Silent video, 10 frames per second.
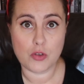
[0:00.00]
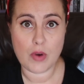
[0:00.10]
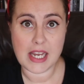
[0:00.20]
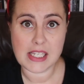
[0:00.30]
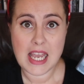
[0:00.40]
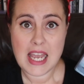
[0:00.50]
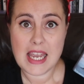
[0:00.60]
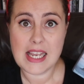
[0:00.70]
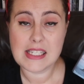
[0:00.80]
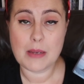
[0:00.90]
great.
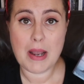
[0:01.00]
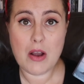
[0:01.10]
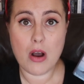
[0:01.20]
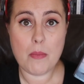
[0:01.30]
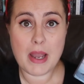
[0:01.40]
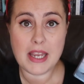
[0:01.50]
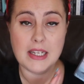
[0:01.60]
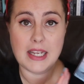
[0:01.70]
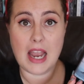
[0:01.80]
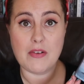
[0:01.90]
It's about our
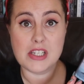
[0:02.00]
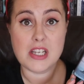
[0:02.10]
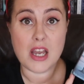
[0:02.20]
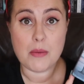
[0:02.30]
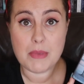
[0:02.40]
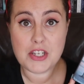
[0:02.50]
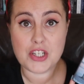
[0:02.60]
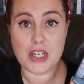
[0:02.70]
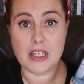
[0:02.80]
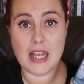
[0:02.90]
main character
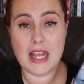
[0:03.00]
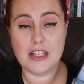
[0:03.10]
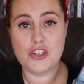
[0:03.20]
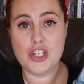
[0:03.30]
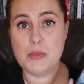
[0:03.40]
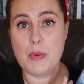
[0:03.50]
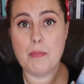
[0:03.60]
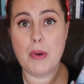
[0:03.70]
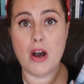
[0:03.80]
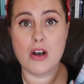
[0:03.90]
Michigan, and she's
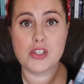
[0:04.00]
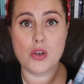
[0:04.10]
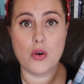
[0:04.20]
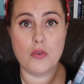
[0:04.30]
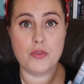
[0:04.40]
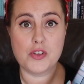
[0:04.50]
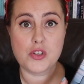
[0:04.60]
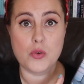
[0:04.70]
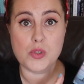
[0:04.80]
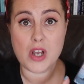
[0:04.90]
been part of the
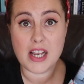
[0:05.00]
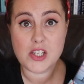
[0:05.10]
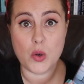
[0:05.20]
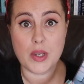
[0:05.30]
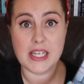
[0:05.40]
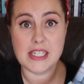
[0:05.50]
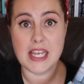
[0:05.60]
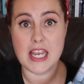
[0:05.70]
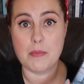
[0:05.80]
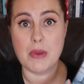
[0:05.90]
school's ice hockey
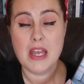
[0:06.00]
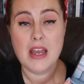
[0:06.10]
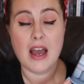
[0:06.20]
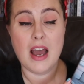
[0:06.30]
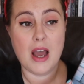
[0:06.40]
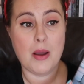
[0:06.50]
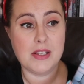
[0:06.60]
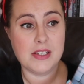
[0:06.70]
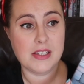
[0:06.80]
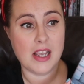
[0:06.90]
team,
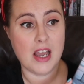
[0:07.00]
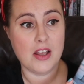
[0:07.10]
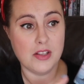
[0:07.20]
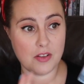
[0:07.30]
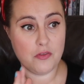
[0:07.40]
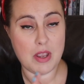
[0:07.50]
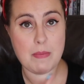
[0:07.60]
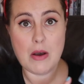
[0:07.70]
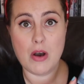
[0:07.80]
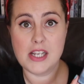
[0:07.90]
and the
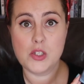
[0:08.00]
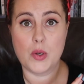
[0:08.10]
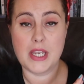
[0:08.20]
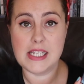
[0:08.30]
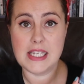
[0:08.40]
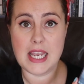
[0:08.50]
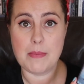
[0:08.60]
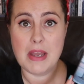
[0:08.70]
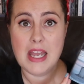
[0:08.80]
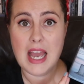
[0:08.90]
female ice hockey
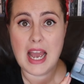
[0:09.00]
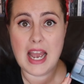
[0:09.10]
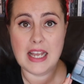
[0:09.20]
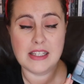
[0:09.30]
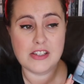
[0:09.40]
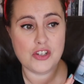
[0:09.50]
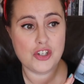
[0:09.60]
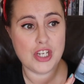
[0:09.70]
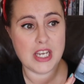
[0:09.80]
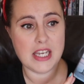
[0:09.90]
team, and
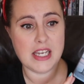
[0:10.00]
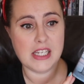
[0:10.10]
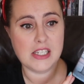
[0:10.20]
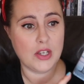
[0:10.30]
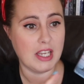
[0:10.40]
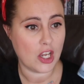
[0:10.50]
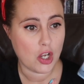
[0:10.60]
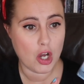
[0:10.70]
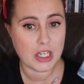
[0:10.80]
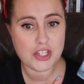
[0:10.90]
she's looking
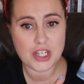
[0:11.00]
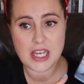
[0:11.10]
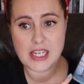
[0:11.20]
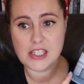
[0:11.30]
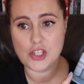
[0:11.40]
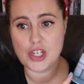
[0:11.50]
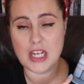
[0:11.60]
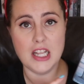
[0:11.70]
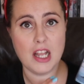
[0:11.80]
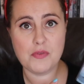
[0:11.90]
at colleges.
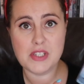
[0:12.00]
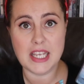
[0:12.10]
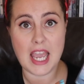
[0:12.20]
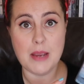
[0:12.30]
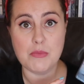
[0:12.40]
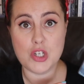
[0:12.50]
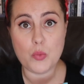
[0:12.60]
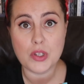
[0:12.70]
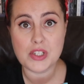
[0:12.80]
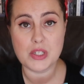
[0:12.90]
She loves the game,
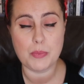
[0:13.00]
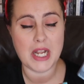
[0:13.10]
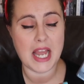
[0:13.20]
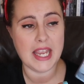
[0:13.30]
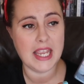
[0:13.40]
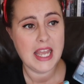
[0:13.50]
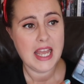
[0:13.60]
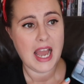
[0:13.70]
she wants to play,